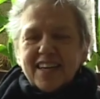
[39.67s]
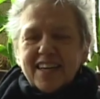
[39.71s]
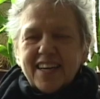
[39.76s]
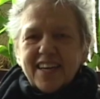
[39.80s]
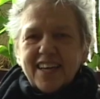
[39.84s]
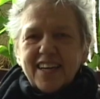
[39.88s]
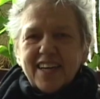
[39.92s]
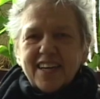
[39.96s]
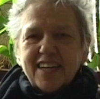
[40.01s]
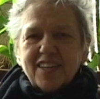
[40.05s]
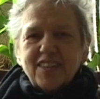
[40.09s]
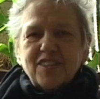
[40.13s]

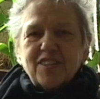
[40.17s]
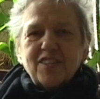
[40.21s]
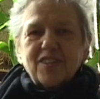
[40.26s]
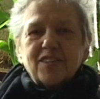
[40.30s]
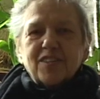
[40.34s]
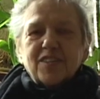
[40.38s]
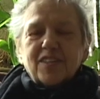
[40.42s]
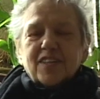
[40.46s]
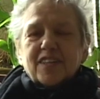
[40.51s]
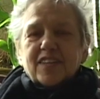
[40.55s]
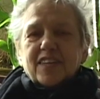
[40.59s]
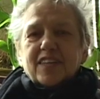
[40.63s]
And
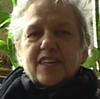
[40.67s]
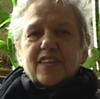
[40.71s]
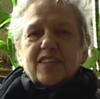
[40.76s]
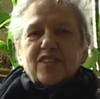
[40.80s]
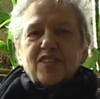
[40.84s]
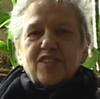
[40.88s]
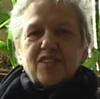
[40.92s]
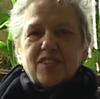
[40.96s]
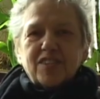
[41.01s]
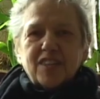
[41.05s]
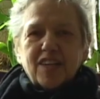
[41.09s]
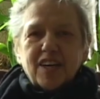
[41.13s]

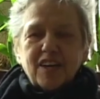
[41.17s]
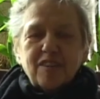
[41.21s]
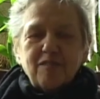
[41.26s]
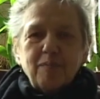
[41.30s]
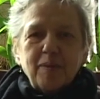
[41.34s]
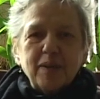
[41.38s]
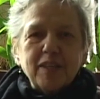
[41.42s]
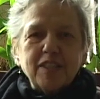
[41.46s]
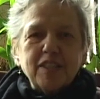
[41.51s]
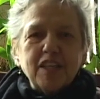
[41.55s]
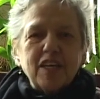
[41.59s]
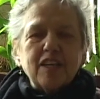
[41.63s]
as I've
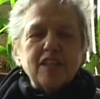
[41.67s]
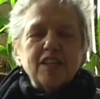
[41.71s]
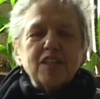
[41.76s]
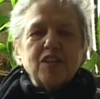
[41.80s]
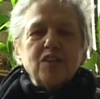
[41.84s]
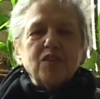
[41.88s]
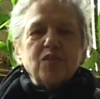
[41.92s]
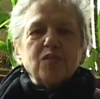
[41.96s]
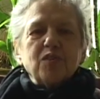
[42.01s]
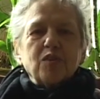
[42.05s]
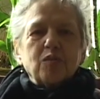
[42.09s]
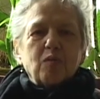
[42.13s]
been telling
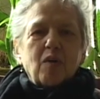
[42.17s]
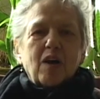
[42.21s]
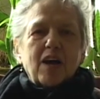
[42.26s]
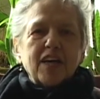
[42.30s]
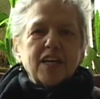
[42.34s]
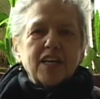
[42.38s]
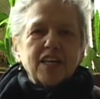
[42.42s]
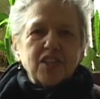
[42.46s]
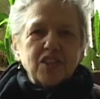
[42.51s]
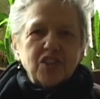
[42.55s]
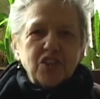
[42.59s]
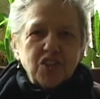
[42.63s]
you, the
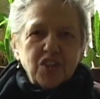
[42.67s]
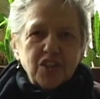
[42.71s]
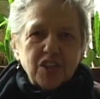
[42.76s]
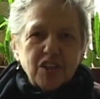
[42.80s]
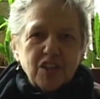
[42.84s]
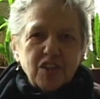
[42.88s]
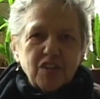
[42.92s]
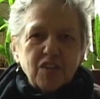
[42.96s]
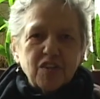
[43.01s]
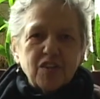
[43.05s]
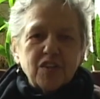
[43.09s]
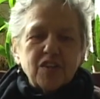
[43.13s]
rocking
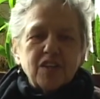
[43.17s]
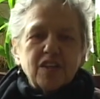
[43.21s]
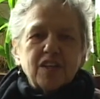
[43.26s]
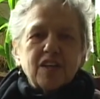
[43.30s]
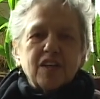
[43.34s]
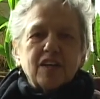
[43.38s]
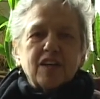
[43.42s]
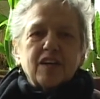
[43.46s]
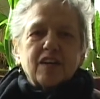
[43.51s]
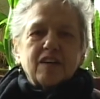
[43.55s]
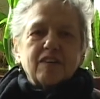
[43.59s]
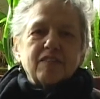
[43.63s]
chair
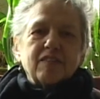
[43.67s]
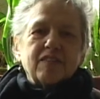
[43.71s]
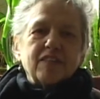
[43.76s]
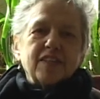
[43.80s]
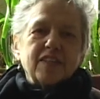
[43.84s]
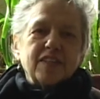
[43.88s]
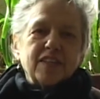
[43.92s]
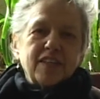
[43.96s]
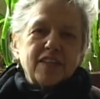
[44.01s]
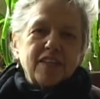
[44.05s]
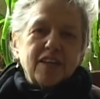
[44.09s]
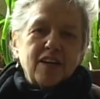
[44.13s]

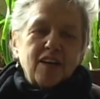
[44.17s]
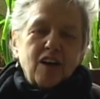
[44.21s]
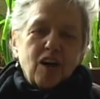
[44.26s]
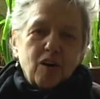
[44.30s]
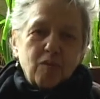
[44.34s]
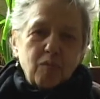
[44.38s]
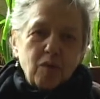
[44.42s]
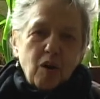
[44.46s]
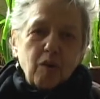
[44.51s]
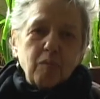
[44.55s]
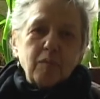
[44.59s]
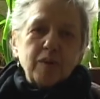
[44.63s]

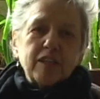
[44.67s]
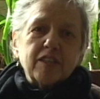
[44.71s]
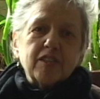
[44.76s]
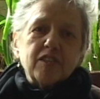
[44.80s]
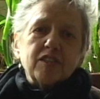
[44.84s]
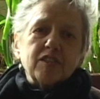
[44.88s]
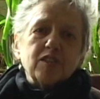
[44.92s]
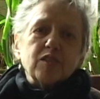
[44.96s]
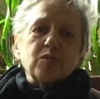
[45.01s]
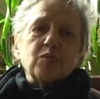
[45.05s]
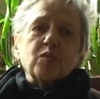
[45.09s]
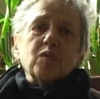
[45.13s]
aerobics
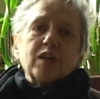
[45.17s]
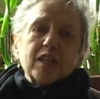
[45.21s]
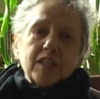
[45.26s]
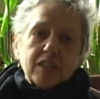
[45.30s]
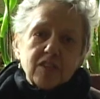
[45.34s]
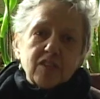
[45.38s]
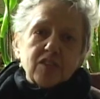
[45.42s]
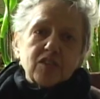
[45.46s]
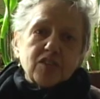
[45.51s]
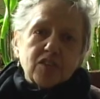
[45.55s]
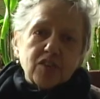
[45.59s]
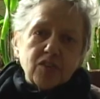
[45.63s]
is one of
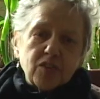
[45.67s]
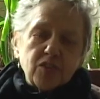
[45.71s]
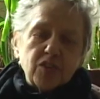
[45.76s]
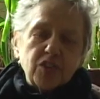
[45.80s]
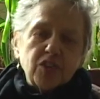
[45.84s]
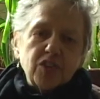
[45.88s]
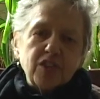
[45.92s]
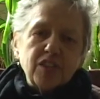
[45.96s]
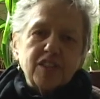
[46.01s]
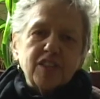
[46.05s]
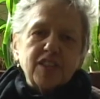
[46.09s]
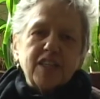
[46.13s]
the
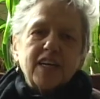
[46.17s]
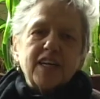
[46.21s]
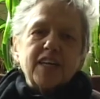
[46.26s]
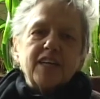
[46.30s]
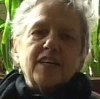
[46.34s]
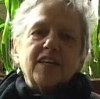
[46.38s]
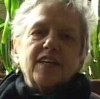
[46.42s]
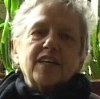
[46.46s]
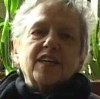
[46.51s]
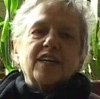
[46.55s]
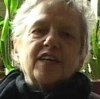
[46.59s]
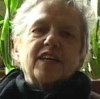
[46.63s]
solutions
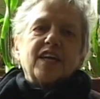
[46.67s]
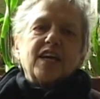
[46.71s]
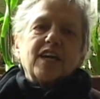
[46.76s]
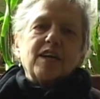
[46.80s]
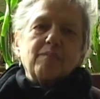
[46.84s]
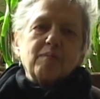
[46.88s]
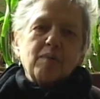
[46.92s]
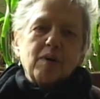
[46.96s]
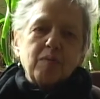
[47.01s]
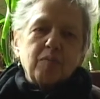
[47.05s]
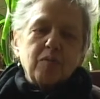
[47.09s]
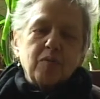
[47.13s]
I
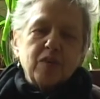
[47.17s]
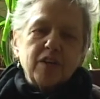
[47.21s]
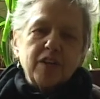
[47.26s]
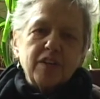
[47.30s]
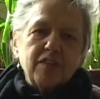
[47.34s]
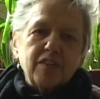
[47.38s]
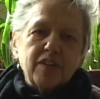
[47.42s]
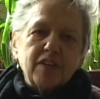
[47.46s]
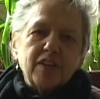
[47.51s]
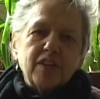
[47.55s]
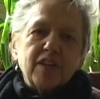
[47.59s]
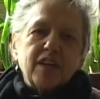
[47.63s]
came up
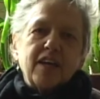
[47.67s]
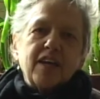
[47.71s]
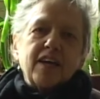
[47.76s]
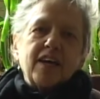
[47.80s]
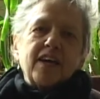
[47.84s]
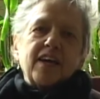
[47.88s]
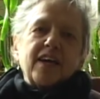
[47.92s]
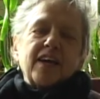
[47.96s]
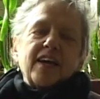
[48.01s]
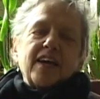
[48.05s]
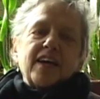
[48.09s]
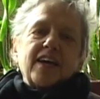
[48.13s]
with
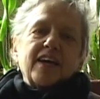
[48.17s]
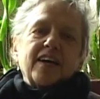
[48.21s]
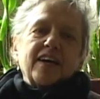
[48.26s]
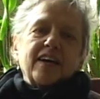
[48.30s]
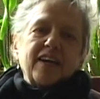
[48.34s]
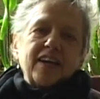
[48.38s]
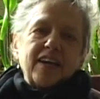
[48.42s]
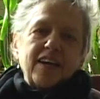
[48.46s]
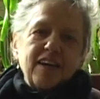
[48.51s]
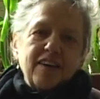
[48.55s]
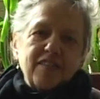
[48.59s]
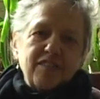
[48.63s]

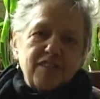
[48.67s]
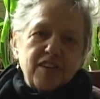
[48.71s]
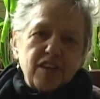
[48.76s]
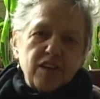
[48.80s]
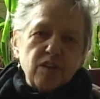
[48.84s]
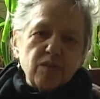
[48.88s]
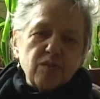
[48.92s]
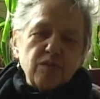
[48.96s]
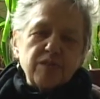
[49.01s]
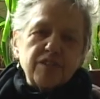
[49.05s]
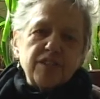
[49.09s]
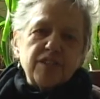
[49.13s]
and have
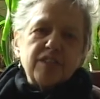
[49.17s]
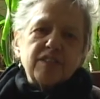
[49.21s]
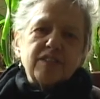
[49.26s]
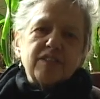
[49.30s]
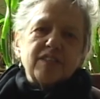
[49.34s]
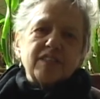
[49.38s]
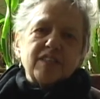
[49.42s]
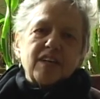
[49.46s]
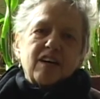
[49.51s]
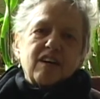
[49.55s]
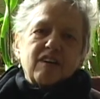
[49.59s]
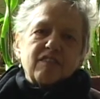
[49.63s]
used to
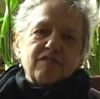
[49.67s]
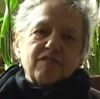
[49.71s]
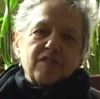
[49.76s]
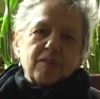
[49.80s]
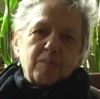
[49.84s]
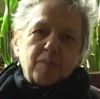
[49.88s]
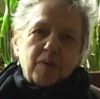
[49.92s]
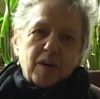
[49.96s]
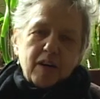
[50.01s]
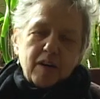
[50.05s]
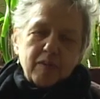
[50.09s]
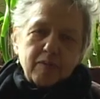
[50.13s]
solve the
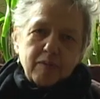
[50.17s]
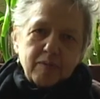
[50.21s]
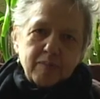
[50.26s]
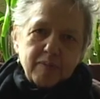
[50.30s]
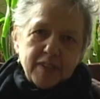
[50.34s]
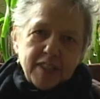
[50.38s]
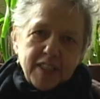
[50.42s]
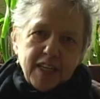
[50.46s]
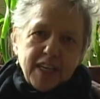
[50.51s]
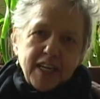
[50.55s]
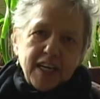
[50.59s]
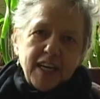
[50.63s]

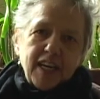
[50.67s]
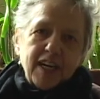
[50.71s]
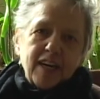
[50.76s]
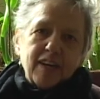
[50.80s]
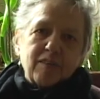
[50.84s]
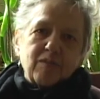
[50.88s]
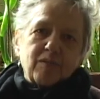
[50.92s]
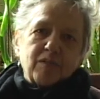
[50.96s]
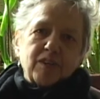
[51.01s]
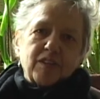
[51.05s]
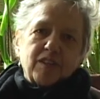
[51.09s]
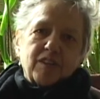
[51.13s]
problems I
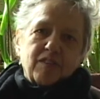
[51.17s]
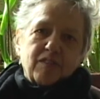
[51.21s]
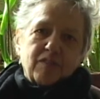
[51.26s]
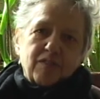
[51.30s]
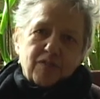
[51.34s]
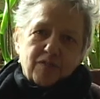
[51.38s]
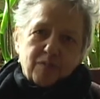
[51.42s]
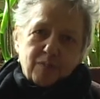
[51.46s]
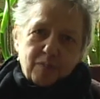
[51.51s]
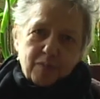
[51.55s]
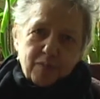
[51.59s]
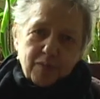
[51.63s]
had with it
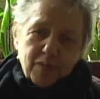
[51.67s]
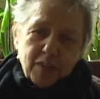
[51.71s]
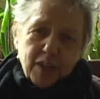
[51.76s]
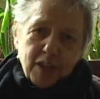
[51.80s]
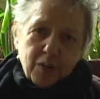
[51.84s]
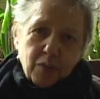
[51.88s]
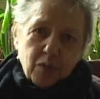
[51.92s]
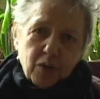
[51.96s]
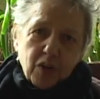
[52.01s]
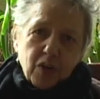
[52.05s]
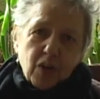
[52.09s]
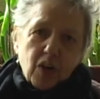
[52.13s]

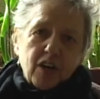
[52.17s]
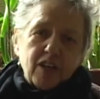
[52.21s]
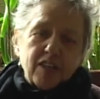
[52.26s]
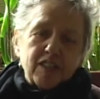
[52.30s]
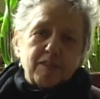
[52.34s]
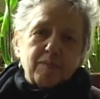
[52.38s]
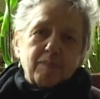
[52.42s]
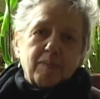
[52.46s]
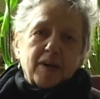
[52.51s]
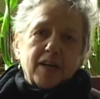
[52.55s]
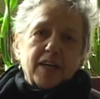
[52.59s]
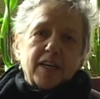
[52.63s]
that were
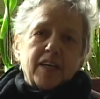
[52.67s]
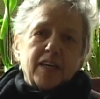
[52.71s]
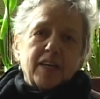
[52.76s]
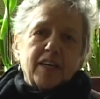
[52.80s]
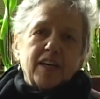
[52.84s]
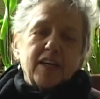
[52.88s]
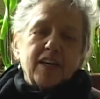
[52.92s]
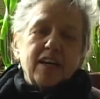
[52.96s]
caused by